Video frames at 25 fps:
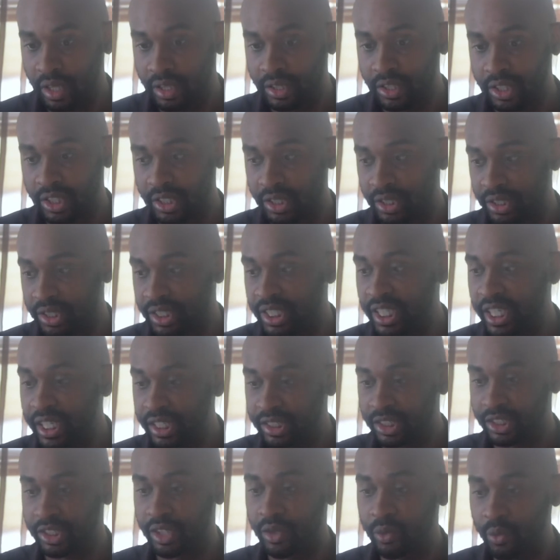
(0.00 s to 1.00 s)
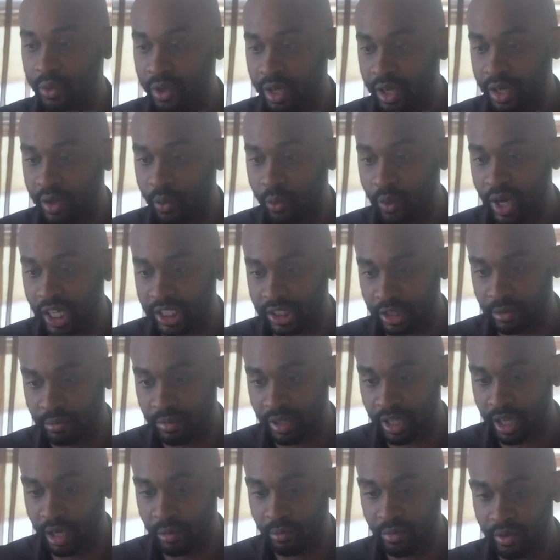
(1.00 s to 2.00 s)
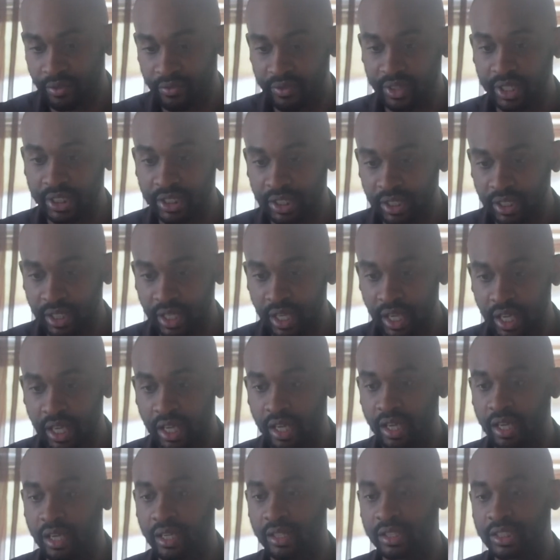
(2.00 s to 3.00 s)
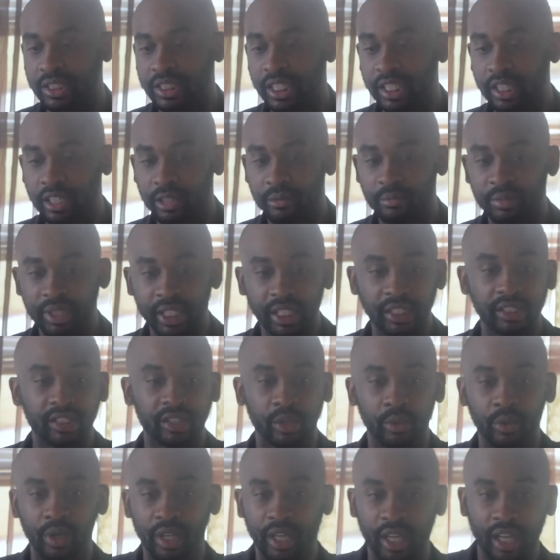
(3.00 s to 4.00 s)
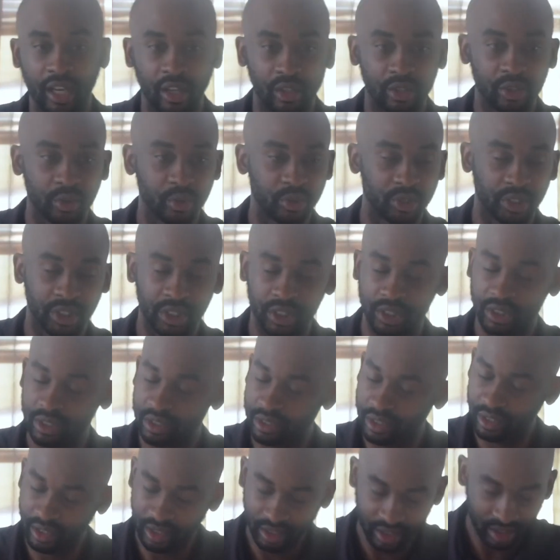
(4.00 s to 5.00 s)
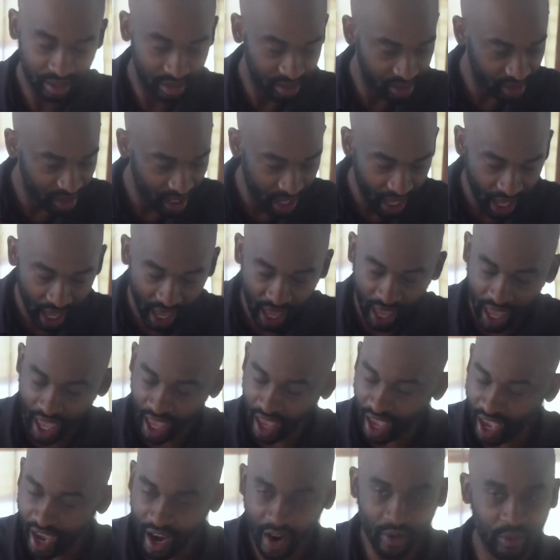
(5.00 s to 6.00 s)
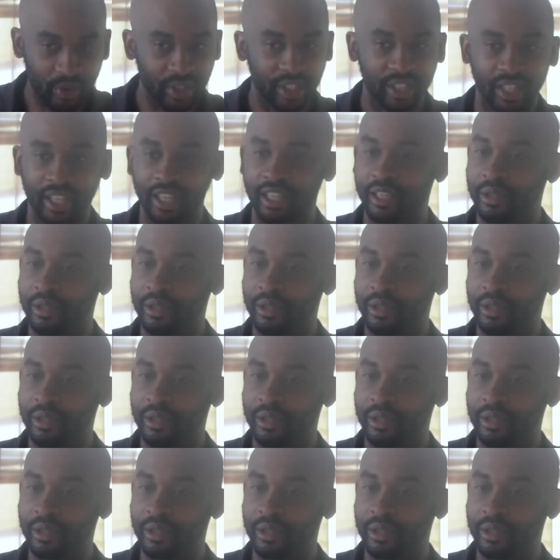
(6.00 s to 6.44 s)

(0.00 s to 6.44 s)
to teach someone, watch them become proficient, and see them teach someone else was just everything.